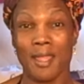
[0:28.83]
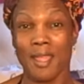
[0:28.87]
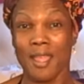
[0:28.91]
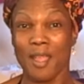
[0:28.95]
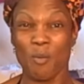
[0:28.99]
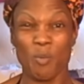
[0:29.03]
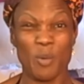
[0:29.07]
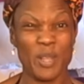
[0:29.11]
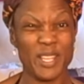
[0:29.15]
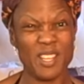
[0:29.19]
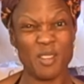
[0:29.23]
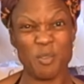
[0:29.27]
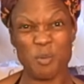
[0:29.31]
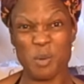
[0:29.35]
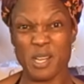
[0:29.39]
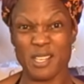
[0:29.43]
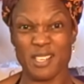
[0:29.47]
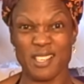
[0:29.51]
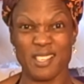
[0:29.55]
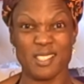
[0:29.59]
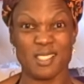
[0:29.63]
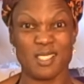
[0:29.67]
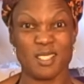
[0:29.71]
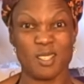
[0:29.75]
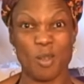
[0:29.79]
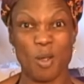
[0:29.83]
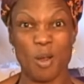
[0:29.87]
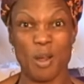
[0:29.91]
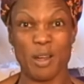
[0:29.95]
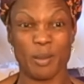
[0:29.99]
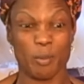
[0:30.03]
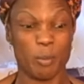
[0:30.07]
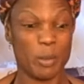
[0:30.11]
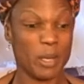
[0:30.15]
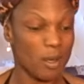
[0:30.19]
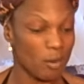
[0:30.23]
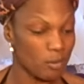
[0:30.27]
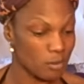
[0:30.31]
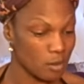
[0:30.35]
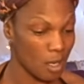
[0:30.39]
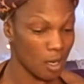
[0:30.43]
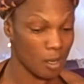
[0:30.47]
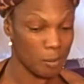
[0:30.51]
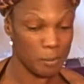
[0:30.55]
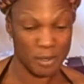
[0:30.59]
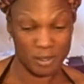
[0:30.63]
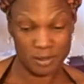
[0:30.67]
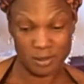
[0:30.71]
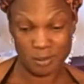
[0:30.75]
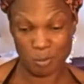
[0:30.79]
And we can ready to get started. We're going to talk
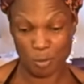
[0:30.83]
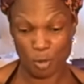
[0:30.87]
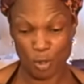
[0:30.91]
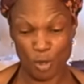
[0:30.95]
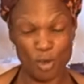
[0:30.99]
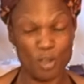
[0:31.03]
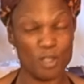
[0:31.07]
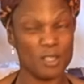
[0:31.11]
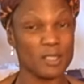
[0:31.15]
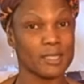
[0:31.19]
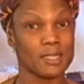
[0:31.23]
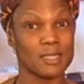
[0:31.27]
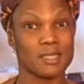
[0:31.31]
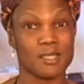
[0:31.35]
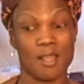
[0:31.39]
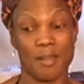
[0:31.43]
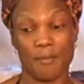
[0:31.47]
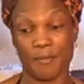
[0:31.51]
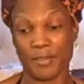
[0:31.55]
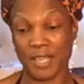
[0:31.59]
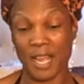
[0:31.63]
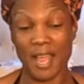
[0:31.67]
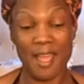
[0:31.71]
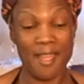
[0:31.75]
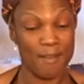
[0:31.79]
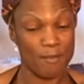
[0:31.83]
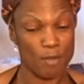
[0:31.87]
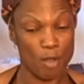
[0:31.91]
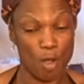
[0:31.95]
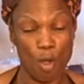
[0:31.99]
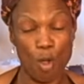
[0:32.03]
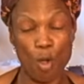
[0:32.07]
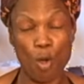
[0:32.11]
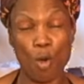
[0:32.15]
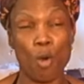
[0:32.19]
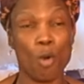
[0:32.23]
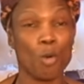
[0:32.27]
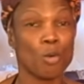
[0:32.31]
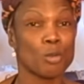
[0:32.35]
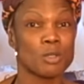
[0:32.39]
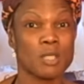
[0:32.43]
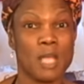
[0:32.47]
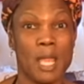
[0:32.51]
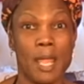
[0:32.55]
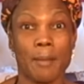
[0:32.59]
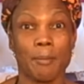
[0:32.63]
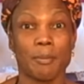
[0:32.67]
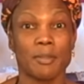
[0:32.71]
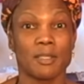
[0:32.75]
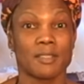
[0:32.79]
about some girly stuff, and I have a whole
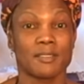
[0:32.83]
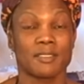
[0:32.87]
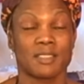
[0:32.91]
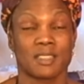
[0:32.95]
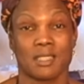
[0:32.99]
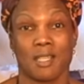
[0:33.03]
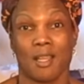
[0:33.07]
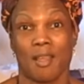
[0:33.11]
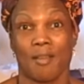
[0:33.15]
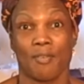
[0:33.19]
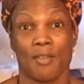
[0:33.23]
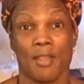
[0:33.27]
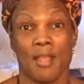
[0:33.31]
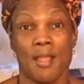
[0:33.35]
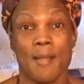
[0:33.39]
table of stuff.